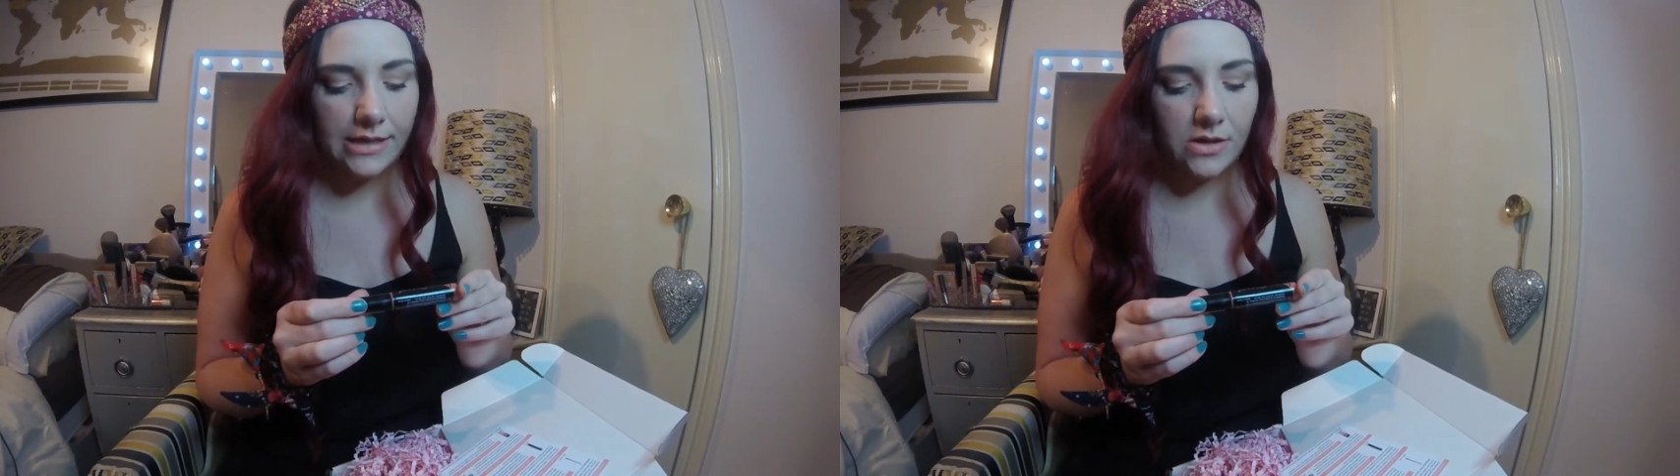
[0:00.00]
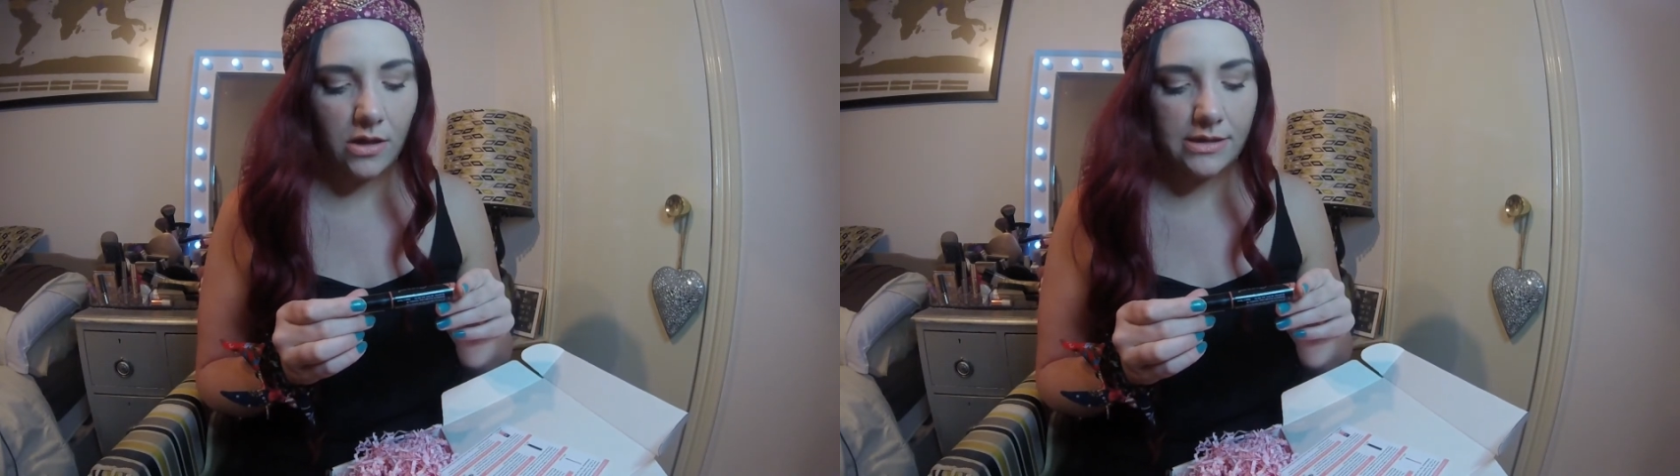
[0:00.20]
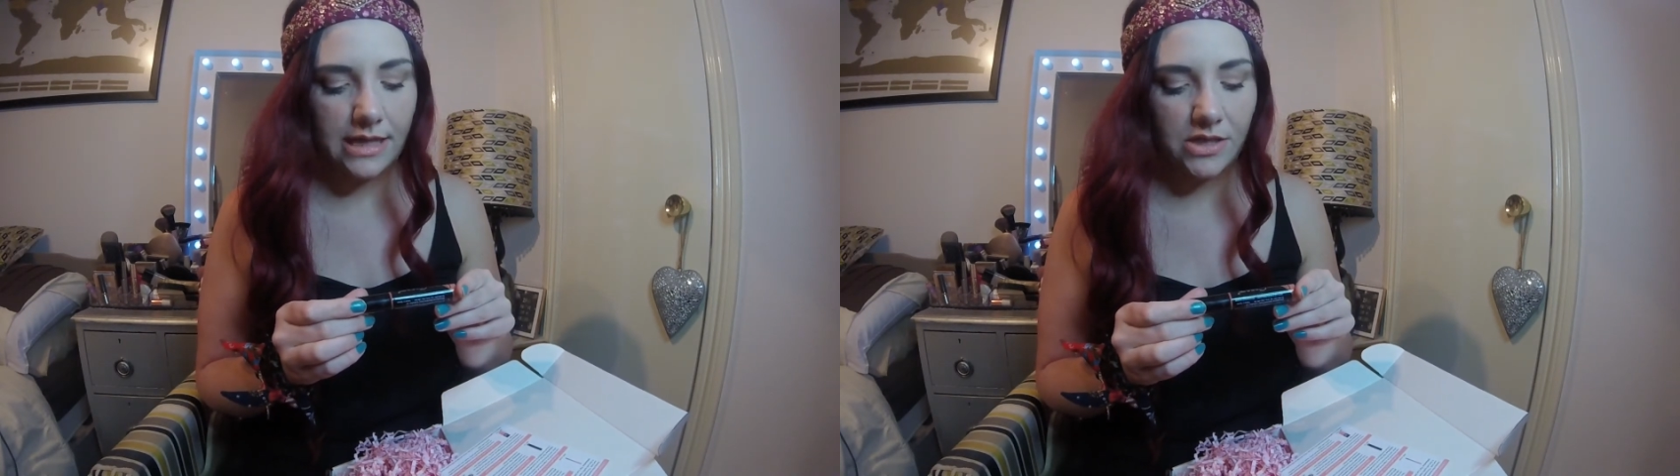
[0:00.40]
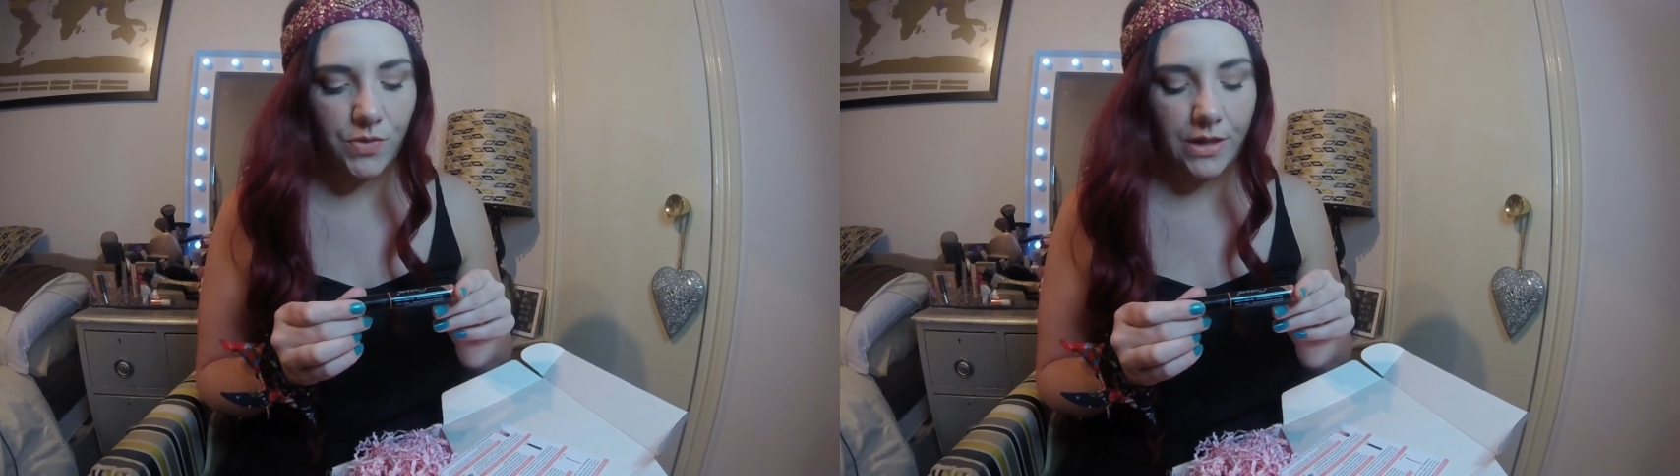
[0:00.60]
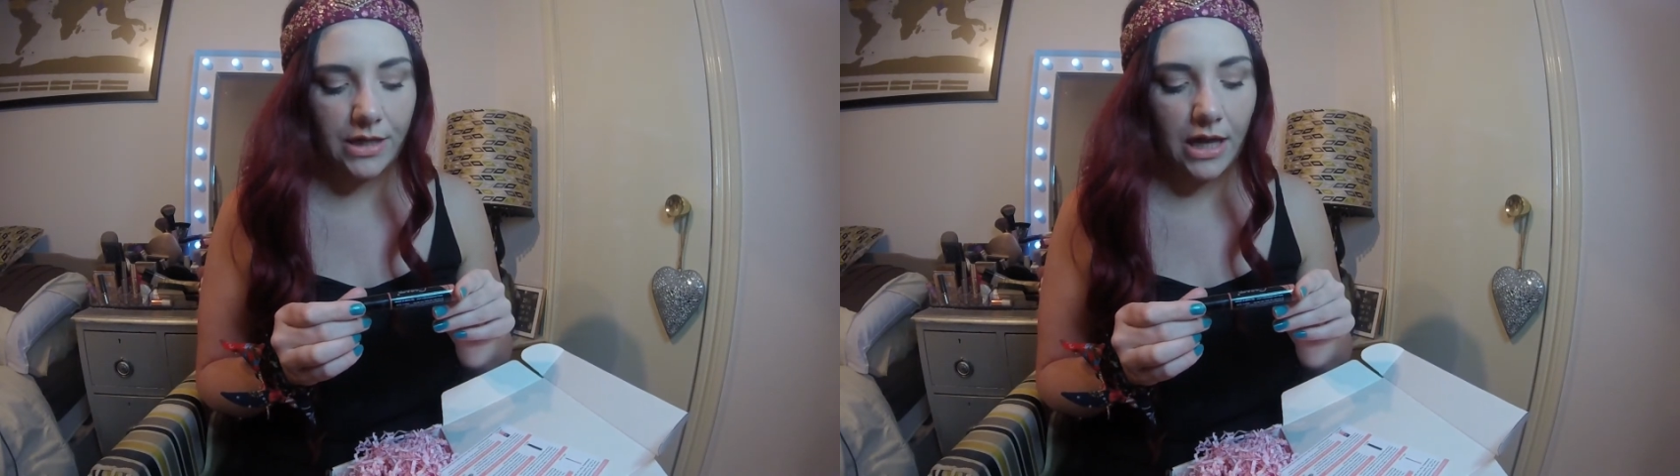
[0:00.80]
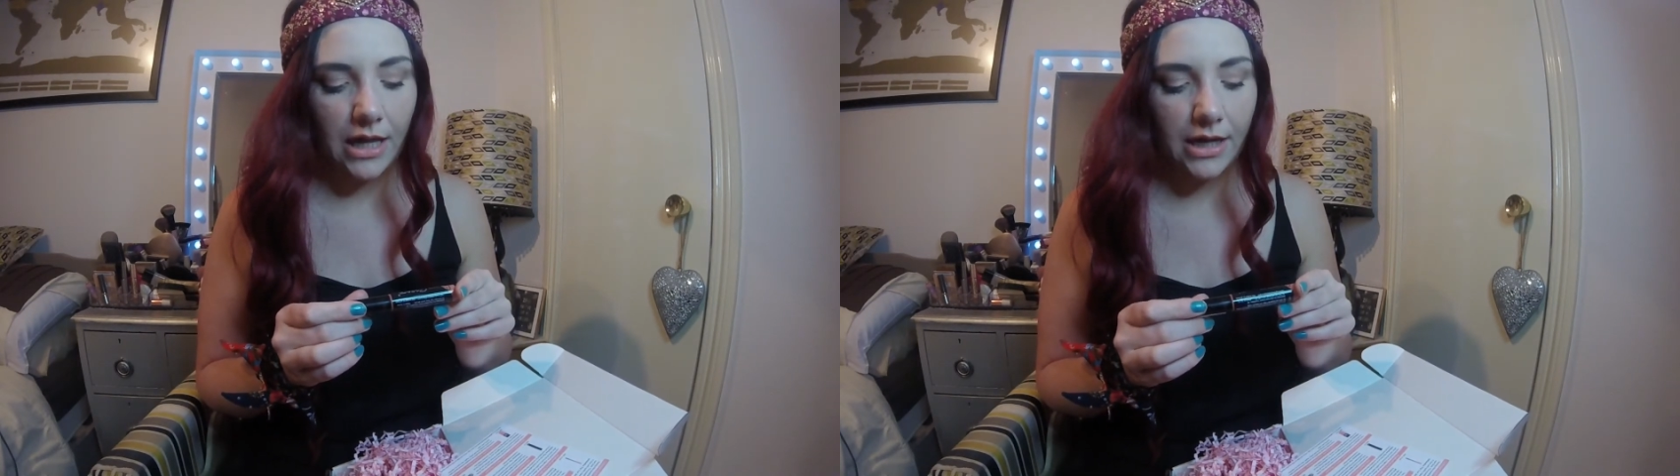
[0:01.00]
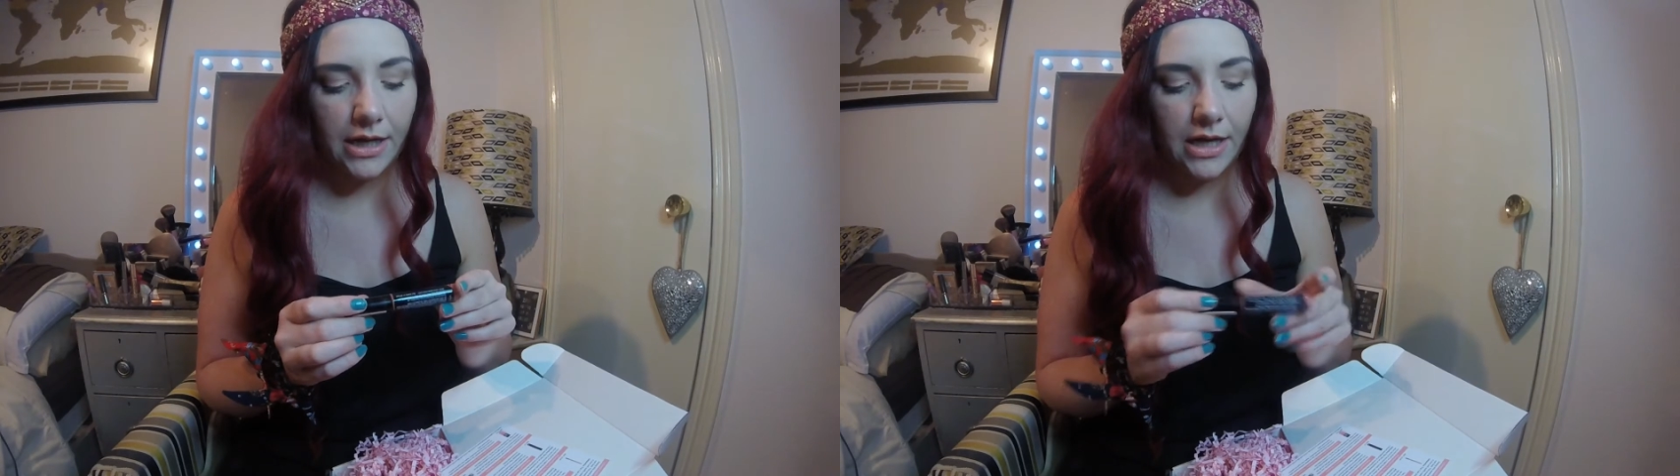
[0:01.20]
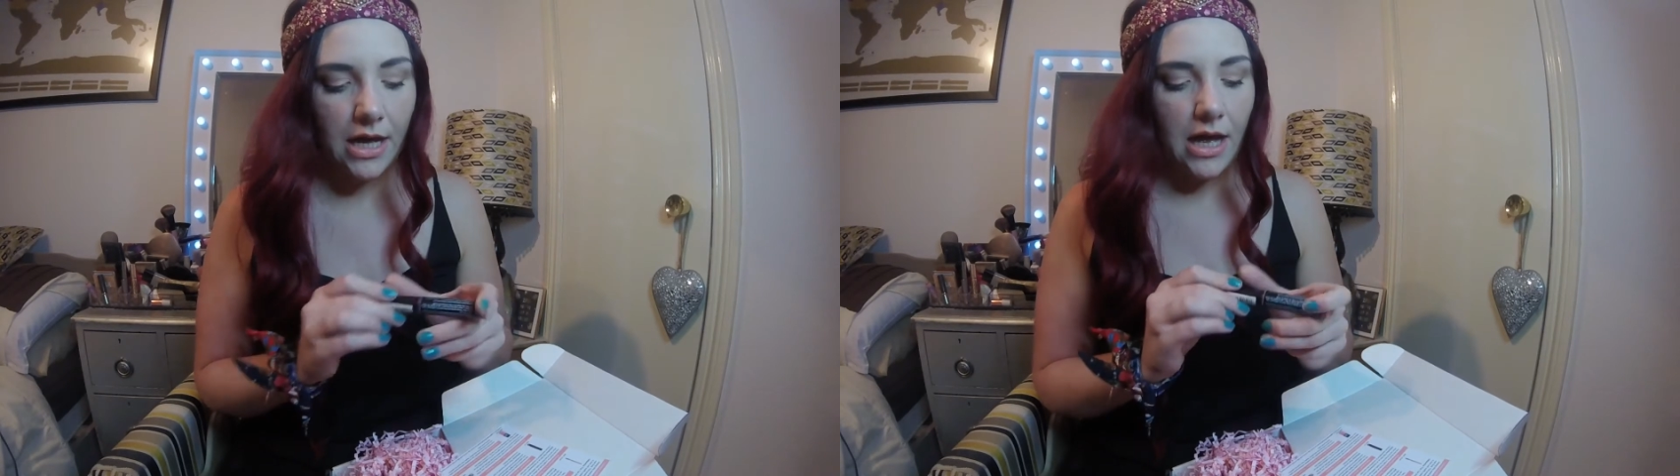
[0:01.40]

It's called Saturated Colour.